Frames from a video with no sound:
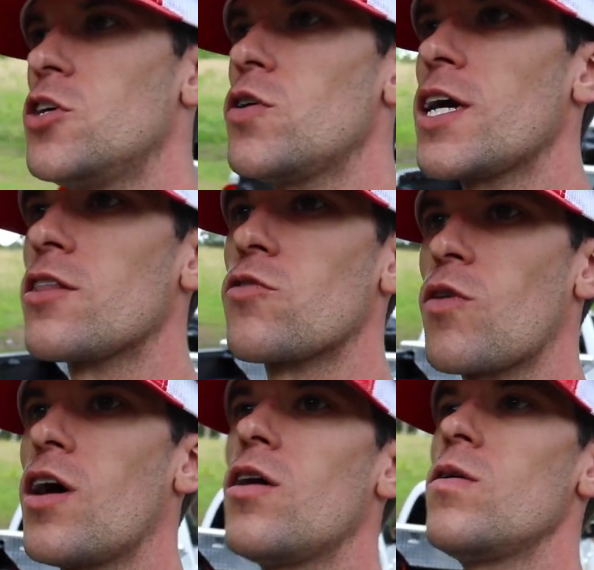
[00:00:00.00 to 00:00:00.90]
You can
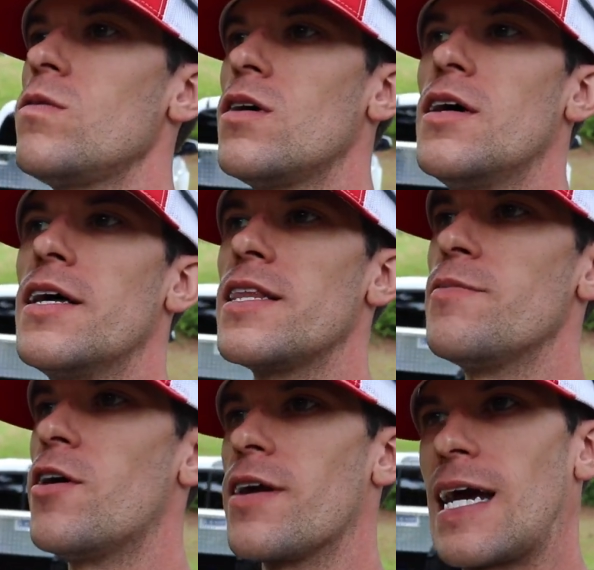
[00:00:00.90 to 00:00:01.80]
throw
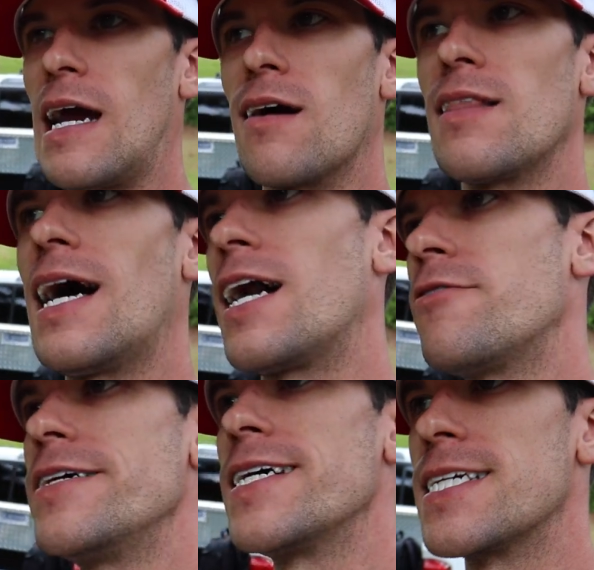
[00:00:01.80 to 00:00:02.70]
them on a Carolina
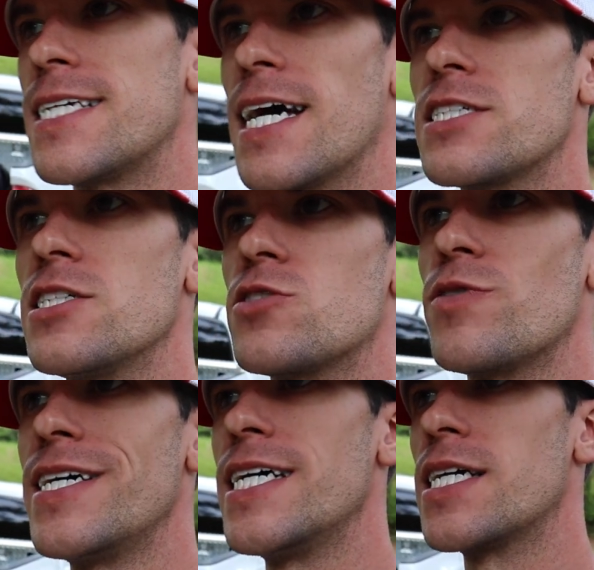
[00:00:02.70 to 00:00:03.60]
rig, a Texas
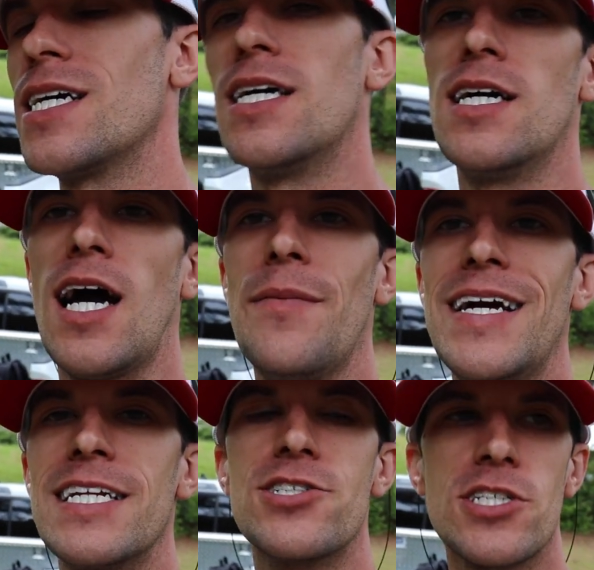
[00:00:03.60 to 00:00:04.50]
rig. I
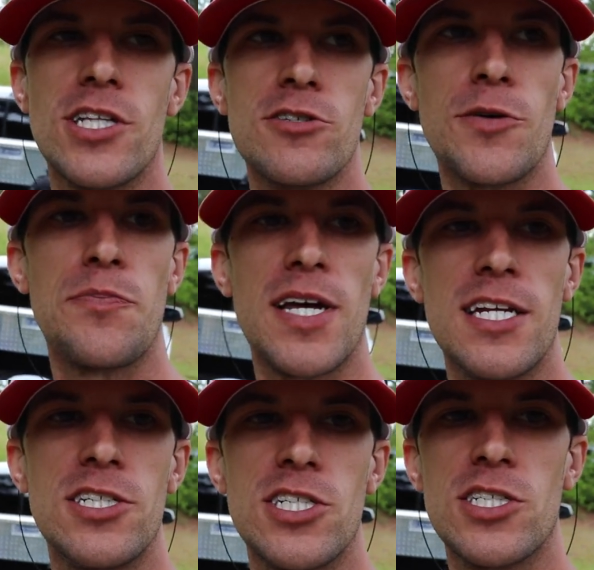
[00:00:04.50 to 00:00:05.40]
mean, just those
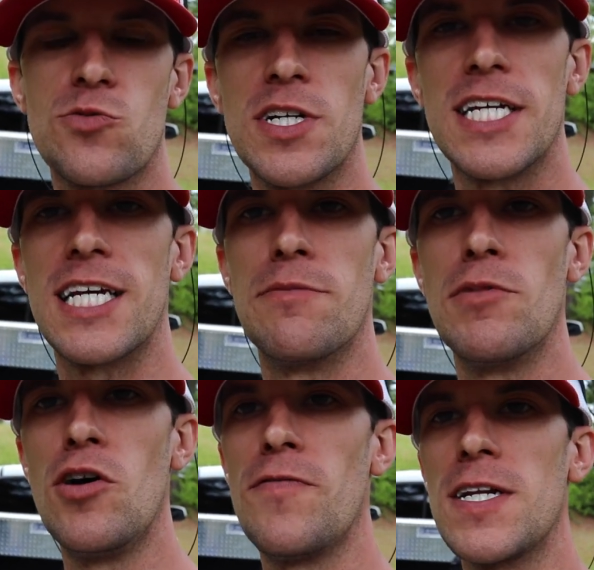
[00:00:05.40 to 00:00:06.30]
appendages really get
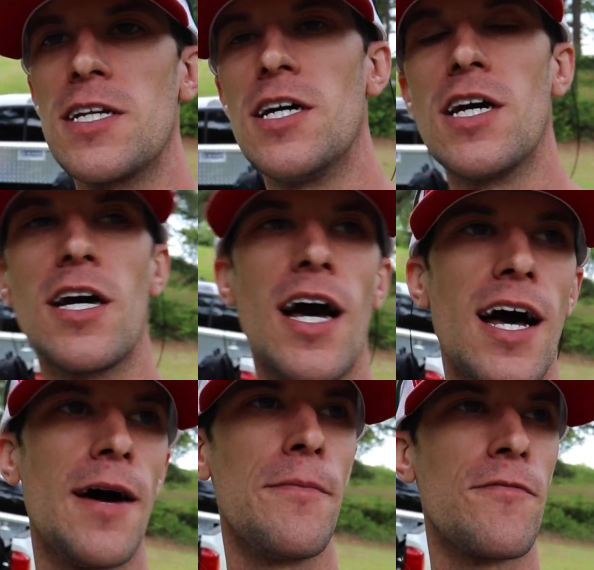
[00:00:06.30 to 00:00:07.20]
moving.
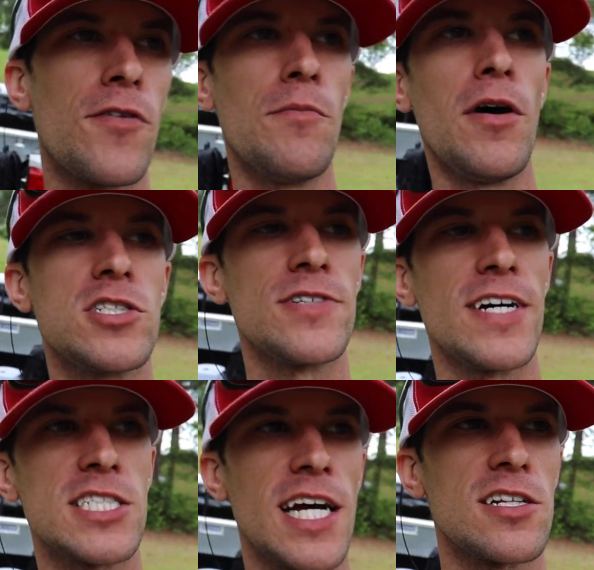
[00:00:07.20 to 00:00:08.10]
Um, for most of
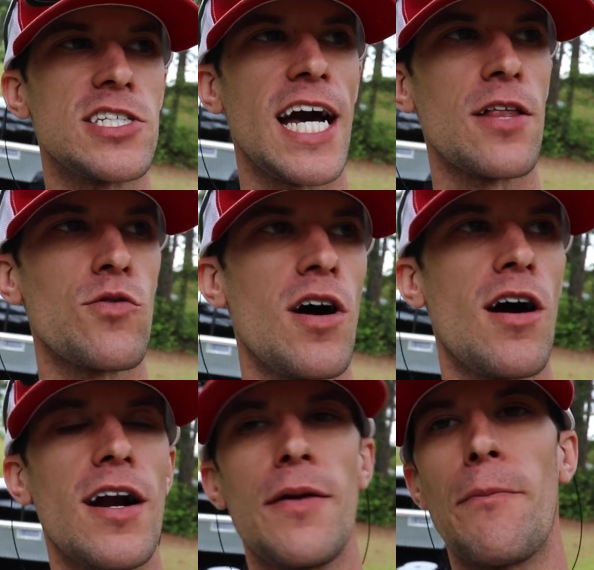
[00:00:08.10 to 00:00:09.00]
us down south, we're
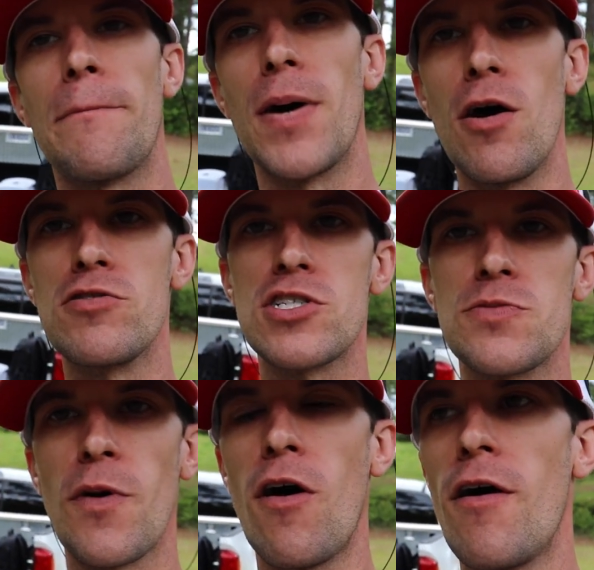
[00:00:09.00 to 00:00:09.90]
already
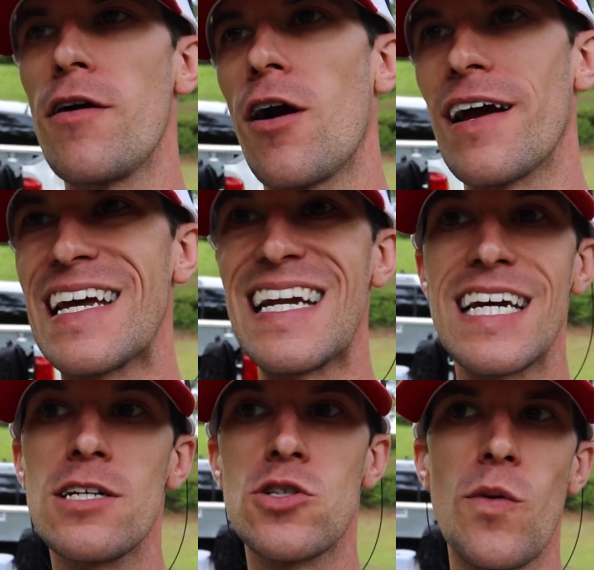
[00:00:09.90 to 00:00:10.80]
post-spawn or
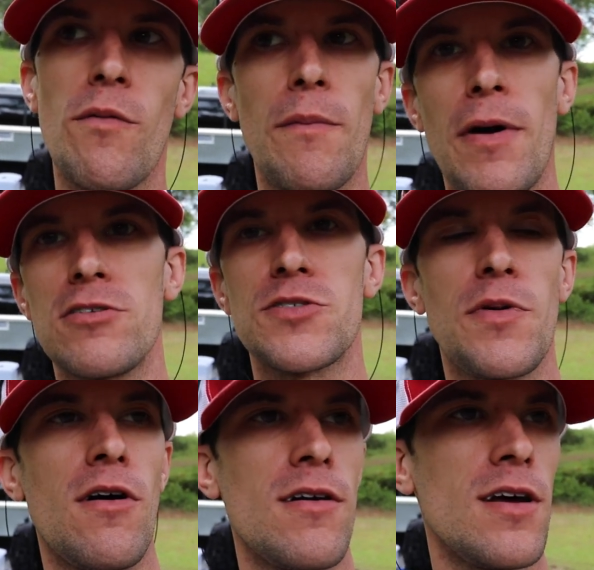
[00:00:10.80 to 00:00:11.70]
getting to where we're
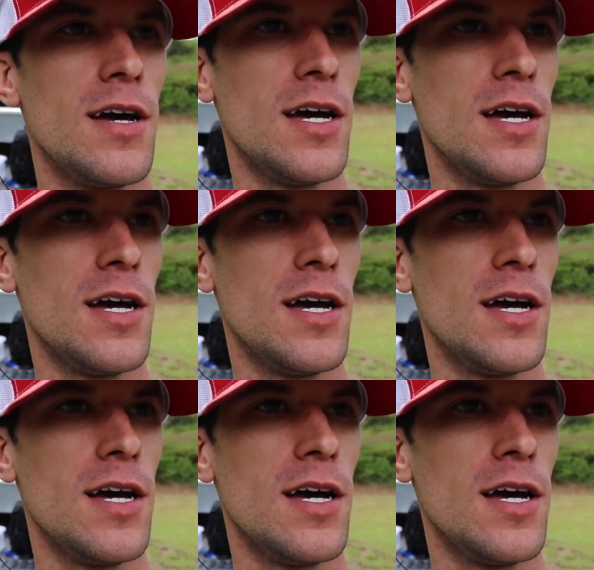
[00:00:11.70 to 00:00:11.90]
post-spawn.